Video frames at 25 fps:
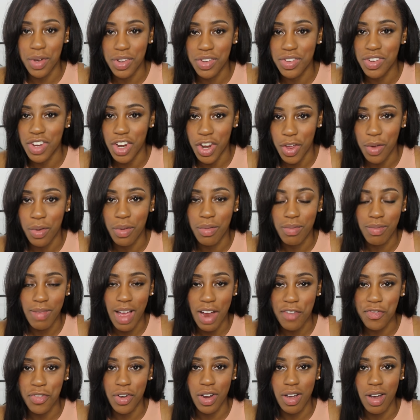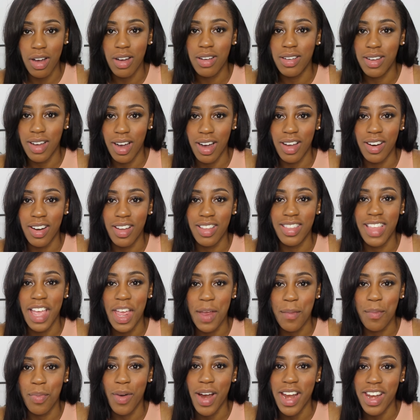was, you know, Africa, Ghana,
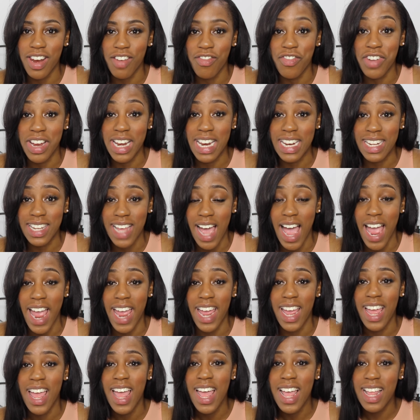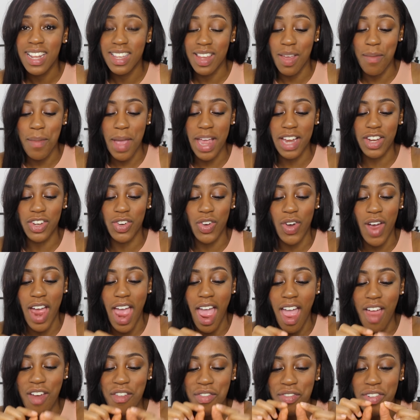they braided really tight to make sure
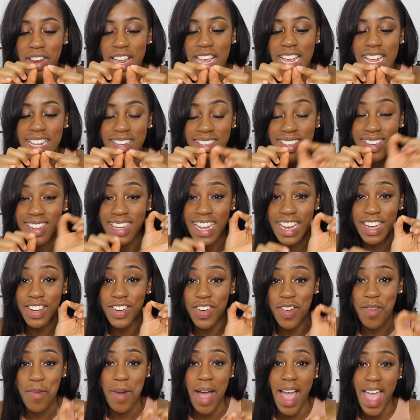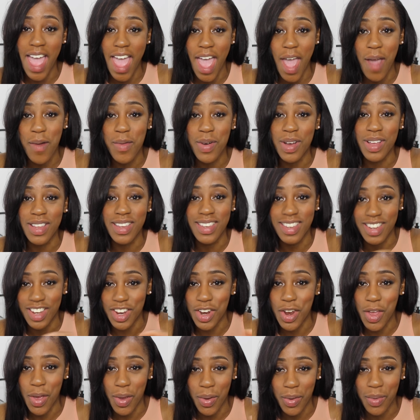every stitch of my hair was,
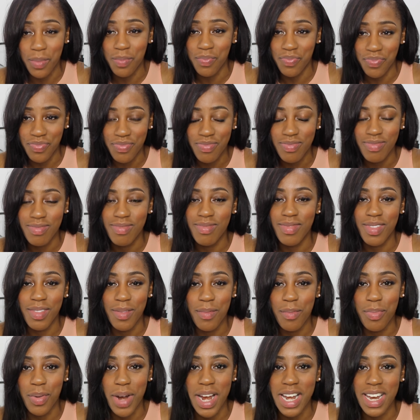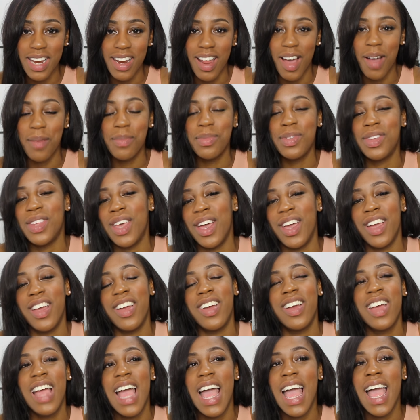you know, braided up. So
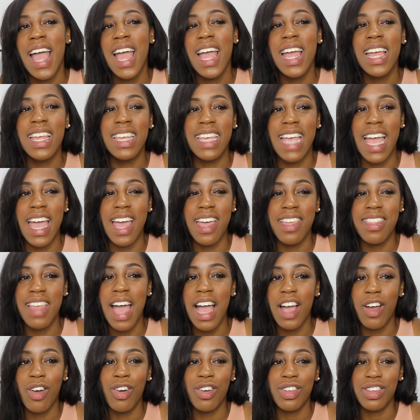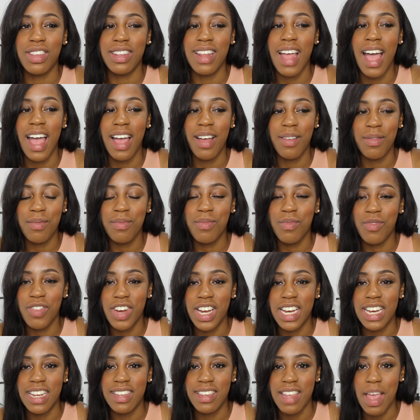yeah, that
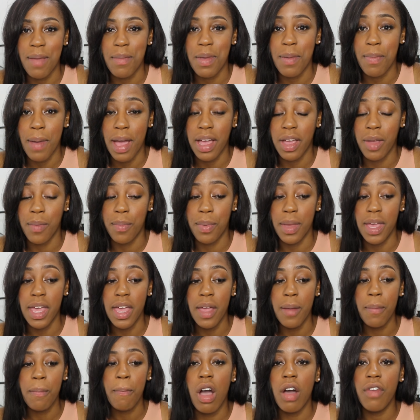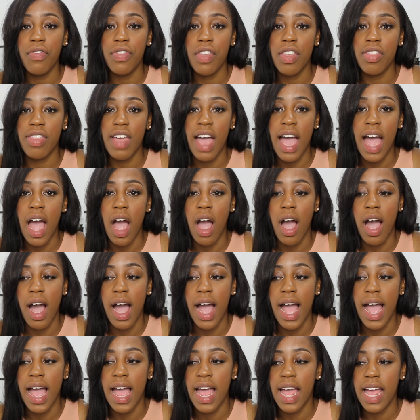really set me back a bit. After that,
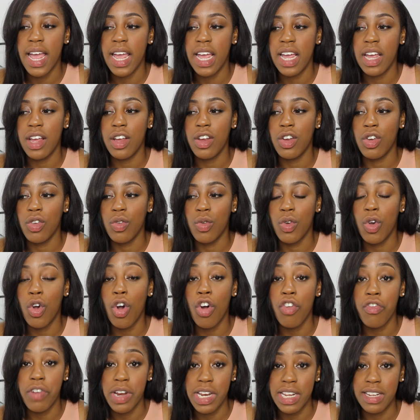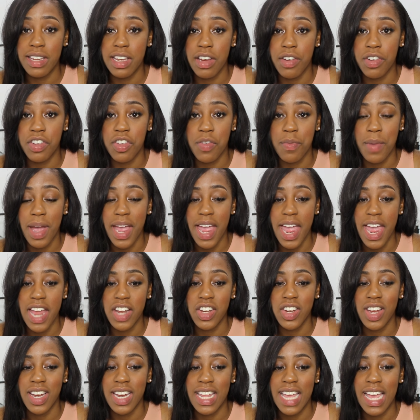I got really serious with my
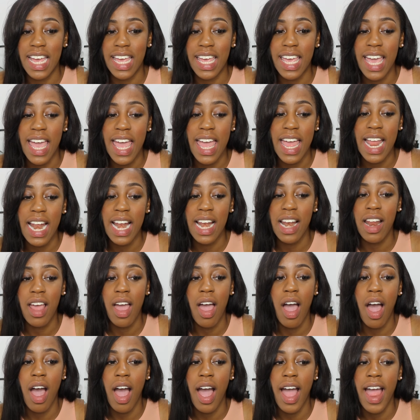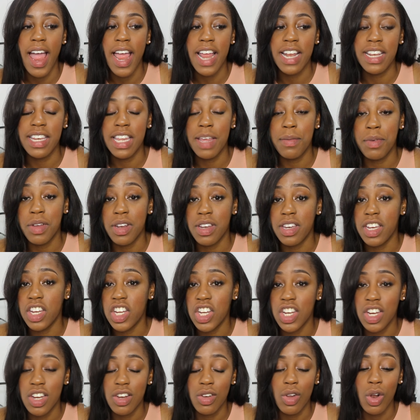hair journey again. I deep
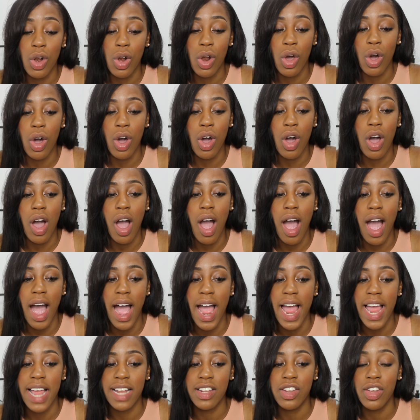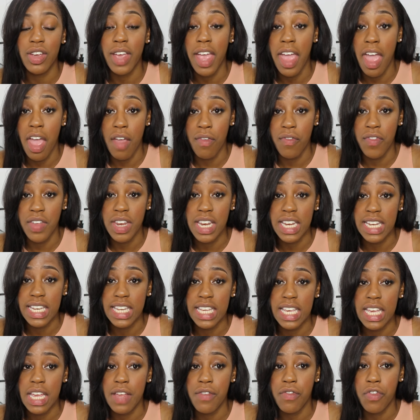conditioned a lot. I took
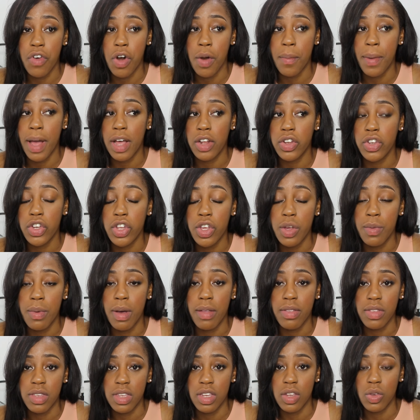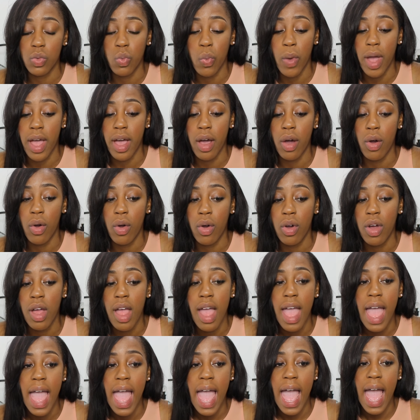Hairfinity for about 2 months as well.
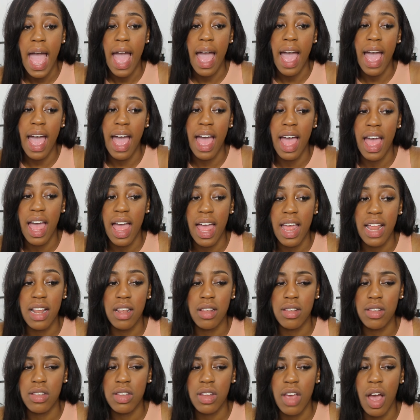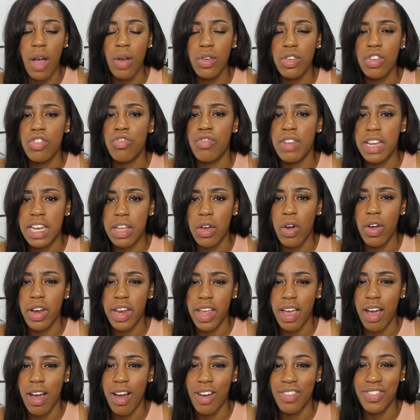And I was just really
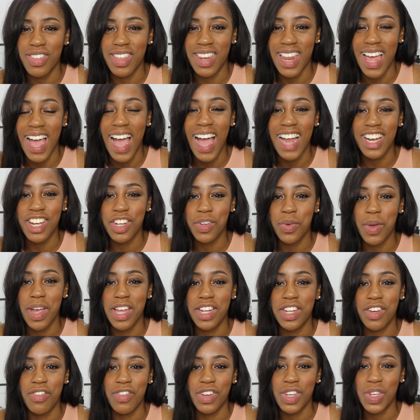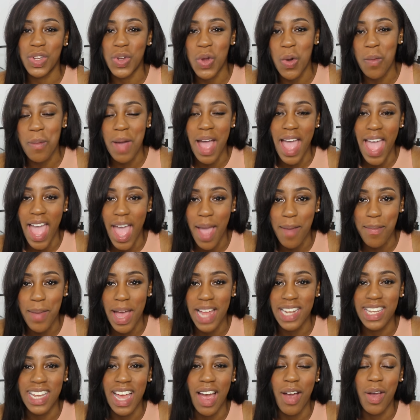on it after that. I just wanted to restore my hair
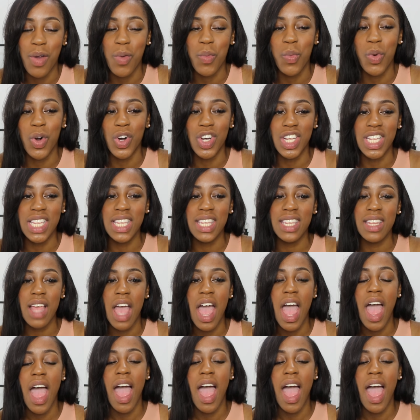back to how it was.